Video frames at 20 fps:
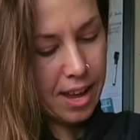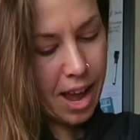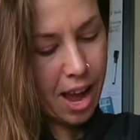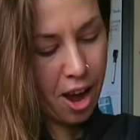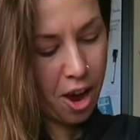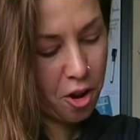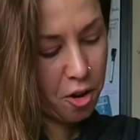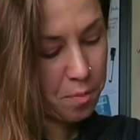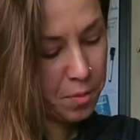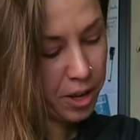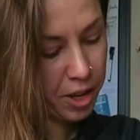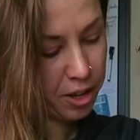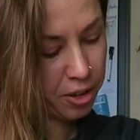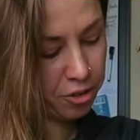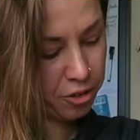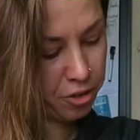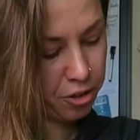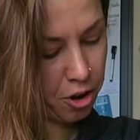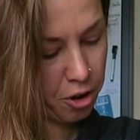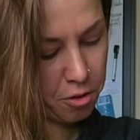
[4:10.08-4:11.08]
How am I
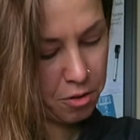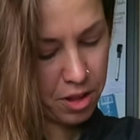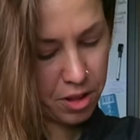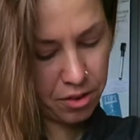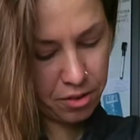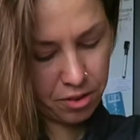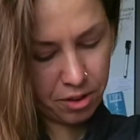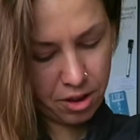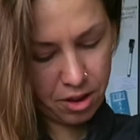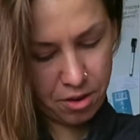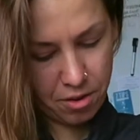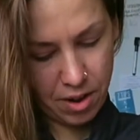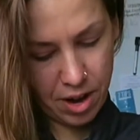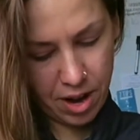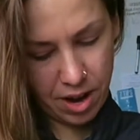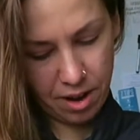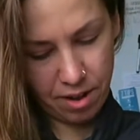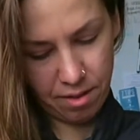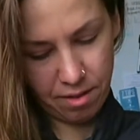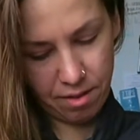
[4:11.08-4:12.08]
gonna show this to you
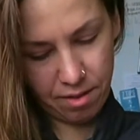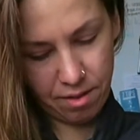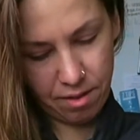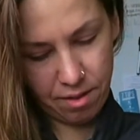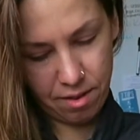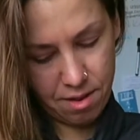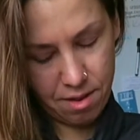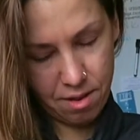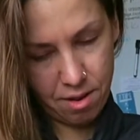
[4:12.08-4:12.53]
guys?